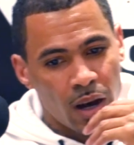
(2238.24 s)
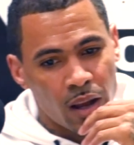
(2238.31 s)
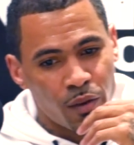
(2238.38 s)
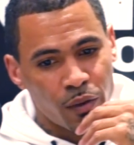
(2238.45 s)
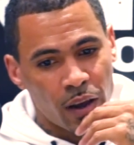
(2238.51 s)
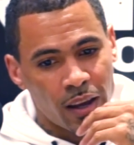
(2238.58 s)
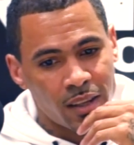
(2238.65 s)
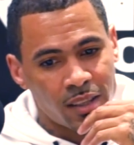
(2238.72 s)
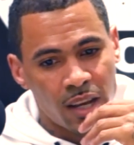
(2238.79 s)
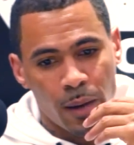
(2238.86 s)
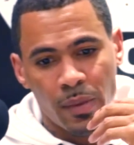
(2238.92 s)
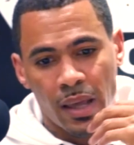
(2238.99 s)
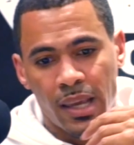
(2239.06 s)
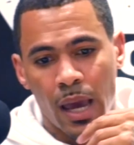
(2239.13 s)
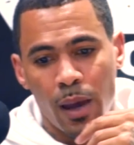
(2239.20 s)
at the time
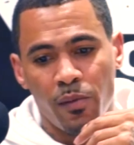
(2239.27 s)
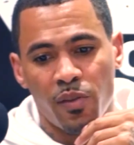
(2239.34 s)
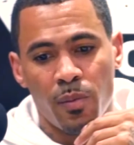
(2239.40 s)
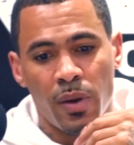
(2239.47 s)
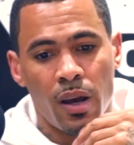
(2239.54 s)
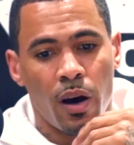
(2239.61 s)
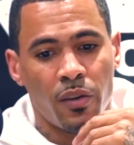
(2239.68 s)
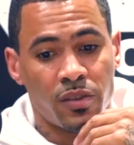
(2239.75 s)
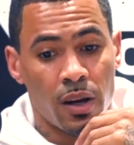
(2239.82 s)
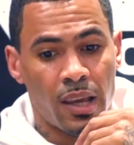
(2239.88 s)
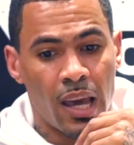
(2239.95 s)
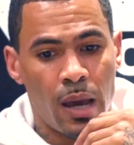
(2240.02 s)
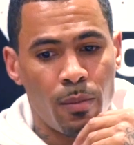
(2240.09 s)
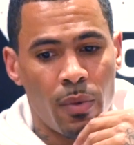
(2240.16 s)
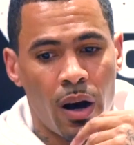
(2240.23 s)
they came for me after I
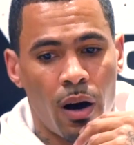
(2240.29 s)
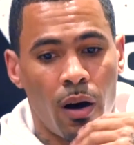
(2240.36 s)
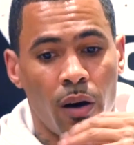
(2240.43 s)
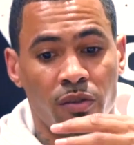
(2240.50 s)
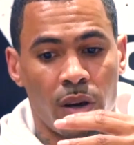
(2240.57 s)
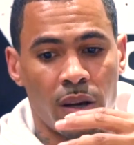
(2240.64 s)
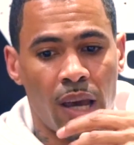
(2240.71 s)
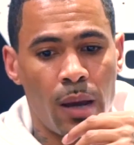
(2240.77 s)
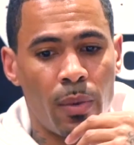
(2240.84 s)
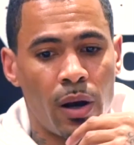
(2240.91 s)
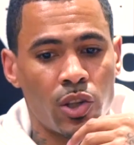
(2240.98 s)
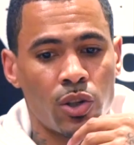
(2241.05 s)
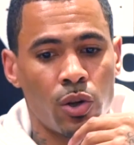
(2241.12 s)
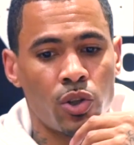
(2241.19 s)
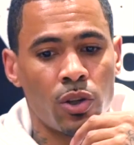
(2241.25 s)
came out of
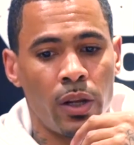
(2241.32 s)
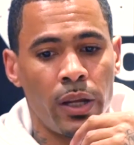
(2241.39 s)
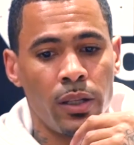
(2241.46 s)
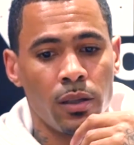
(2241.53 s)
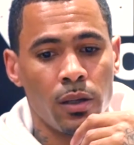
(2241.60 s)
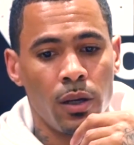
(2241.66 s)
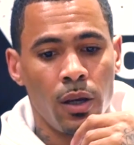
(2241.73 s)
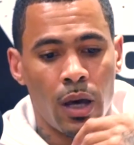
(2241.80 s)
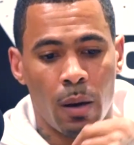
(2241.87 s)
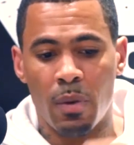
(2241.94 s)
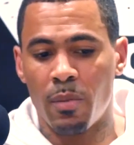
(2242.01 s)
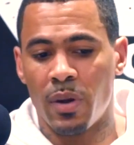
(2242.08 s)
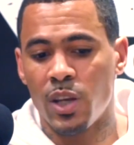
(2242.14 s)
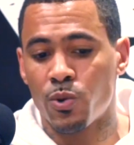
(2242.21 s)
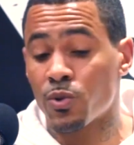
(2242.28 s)
So Solid. I
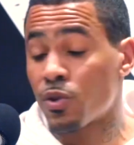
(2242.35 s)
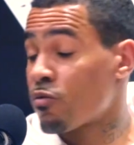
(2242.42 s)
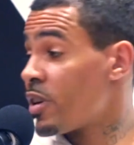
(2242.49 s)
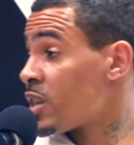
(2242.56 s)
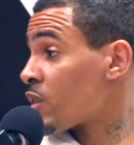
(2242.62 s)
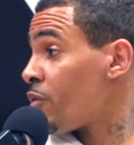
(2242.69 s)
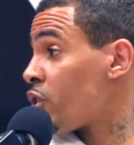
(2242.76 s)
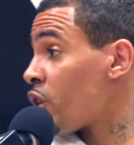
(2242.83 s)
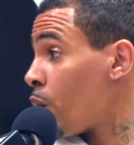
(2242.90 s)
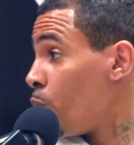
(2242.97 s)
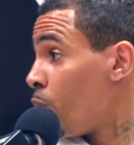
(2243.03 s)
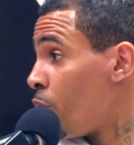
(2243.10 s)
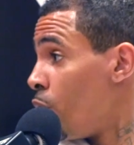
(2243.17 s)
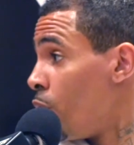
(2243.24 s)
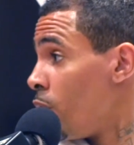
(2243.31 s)
remember this was a risk for Channel
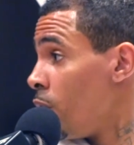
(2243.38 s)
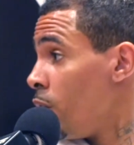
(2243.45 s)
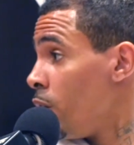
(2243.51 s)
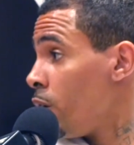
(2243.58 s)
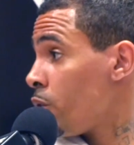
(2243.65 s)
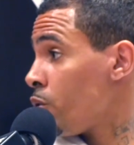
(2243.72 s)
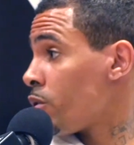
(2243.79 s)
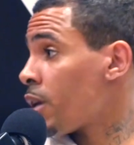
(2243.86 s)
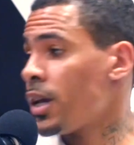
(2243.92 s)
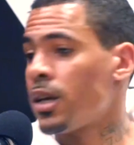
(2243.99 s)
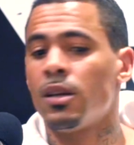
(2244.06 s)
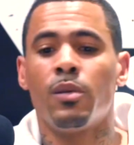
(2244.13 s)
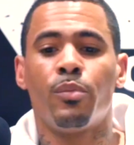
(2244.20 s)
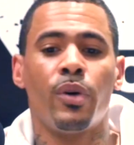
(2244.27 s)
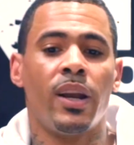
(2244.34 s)
4. You're
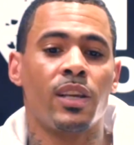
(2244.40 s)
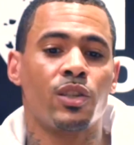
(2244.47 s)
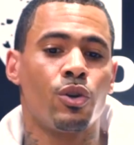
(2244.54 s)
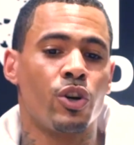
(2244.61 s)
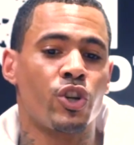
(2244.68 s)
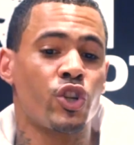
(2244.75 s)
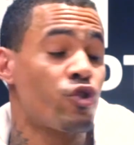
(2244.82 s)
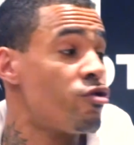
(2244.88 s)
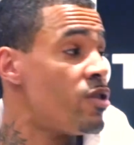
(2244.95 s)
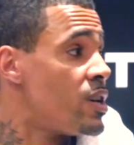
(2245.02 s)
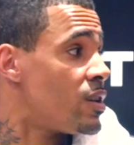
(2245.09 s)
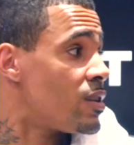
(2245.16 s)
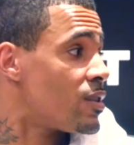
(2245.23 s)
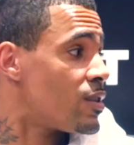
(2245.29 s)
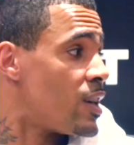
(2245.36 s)
taking a boy that's got a street
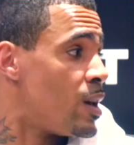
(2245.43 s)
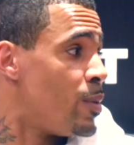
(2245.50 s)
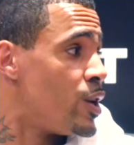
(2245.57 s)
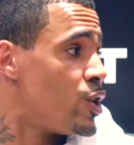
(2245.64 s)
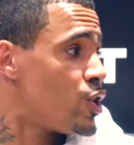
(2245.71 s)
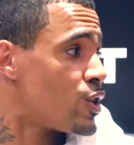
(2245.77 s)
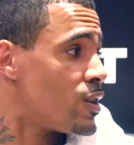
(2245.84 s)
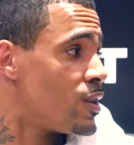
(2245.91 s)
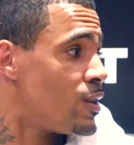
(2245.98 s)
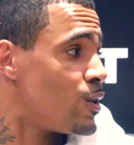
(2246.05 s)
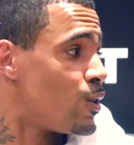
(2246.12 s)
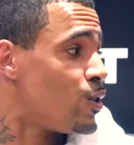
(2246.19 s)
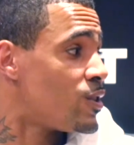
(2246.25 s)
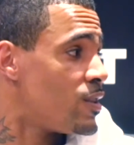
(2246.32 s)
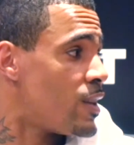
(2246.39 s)
image
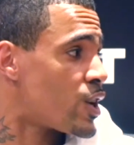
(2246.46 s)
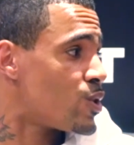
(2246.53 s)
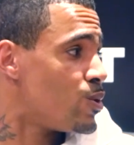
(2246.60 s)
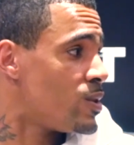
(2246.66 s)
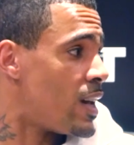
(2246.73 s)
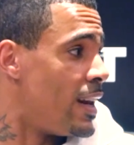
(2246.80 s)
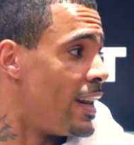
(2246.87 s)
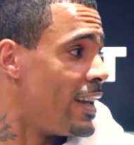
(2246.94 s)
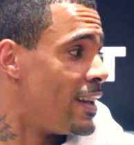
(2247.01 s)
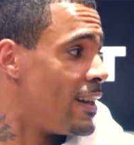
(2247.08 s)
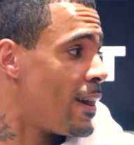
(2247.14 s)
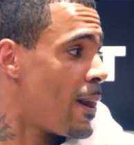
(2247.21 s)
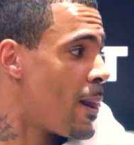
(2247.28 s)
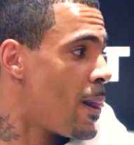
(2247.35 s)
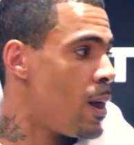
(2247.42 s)
onto national telly.
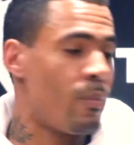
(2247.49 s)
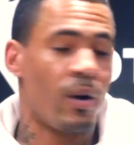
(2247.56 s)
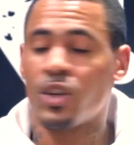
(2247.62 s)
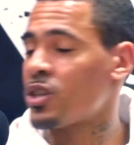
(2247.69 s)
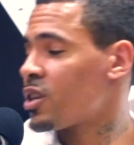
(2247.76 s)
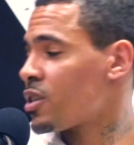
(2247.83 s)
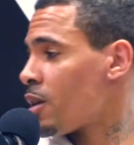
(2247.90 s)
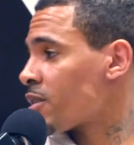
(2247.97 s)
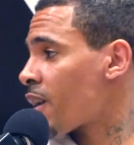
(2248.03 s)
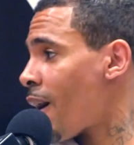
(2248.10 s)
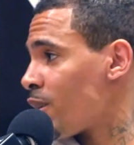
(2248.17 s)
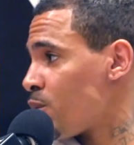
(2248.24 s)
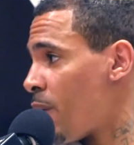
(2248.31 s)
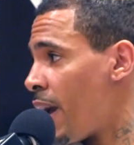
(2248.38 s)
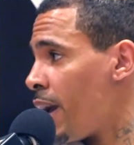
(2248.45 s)
But just because I was
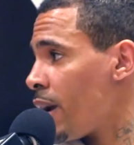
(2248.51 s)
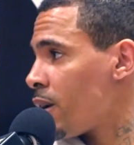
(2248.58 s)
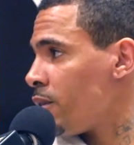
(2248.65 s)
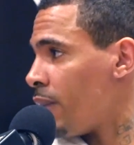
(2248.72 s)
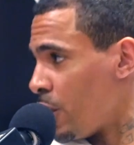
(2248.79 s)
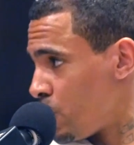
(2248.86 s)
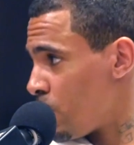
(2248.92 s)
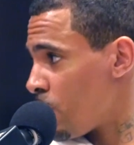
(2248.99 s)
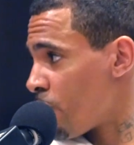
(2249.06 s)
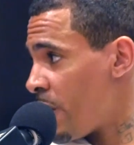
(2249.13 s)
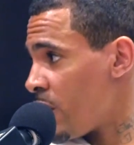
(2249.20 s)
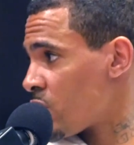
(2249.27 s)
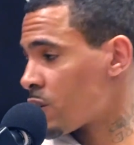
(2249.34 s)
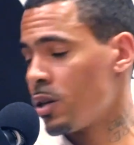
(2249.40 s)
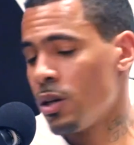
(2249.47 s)
charismatic, they took the
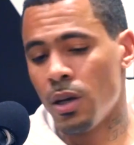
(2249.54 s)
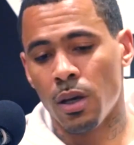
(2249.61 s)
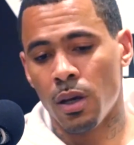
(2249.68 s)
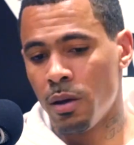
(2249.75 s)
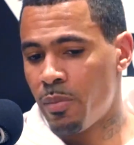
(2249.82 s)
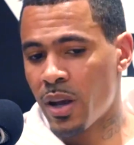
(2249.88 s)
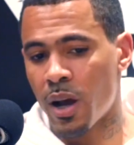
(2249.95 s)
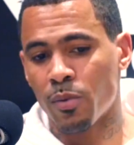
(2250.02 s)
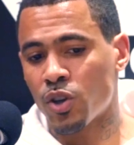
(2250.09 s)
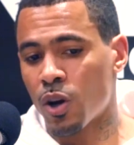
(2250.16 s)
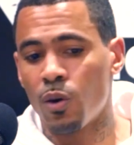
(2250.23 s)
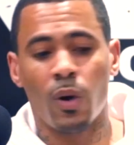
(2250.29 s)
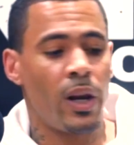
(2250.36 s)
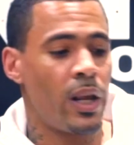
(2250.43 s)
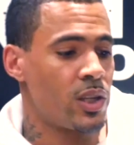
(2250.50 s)
risk. Big up Joe
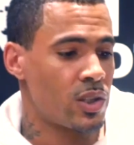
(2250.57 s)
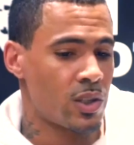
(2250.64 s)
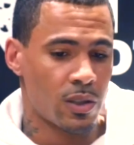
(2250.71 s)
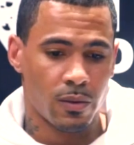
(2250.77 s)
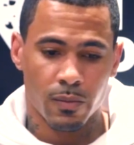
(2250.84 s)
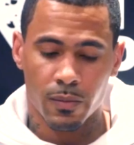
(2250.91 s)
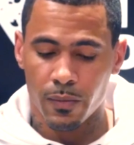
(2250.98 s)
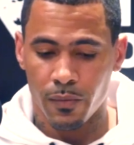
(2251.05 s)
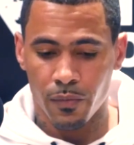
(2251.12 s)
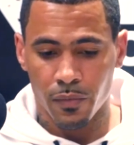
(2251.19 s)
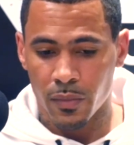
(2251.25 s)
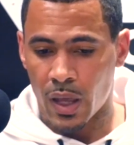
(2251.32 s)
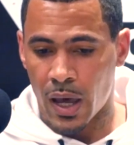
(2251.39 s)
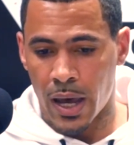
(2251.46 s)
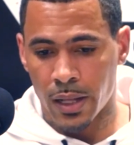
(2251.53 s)
Wallace
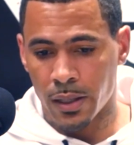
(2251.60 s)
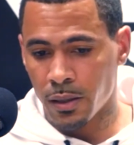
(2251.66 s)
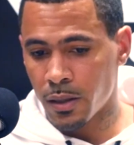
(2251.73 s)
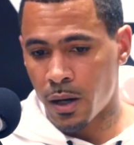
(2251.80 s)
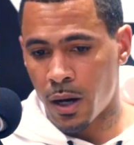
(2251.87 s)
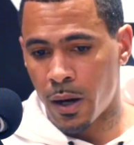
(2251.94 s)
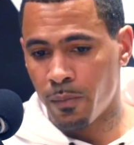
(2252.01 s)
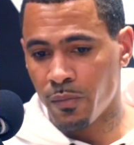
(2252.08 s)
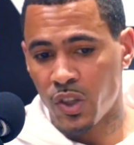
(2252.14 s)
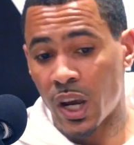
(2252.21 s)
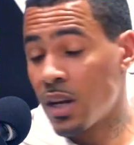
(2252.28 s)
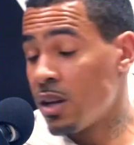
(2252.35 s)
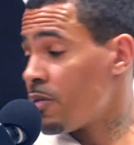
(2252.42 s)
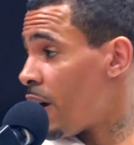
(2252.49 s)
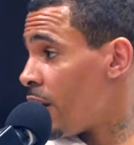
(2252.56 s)
and
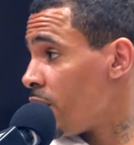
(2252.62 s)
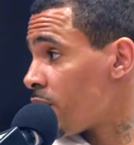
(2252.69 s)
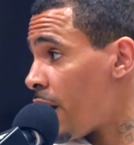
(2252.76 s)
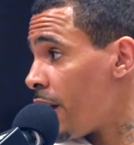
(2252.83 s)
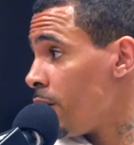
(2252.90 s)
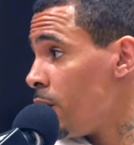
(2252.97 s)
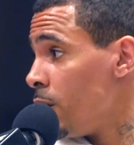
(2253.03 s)
Jamie Valentine.